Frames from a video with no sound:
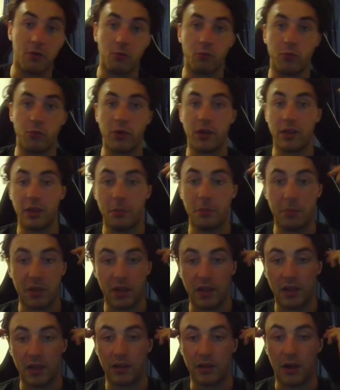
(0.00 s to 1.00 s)
really
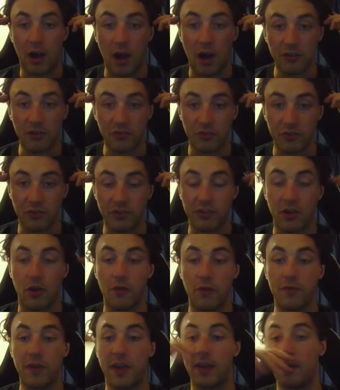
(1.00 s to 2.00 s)
be harsh on
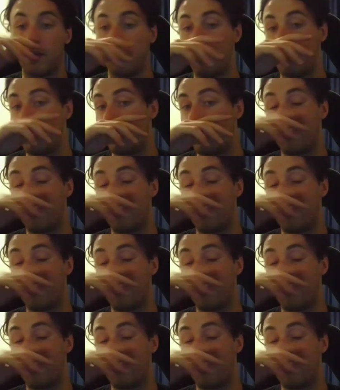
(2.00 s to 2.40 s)
yourself and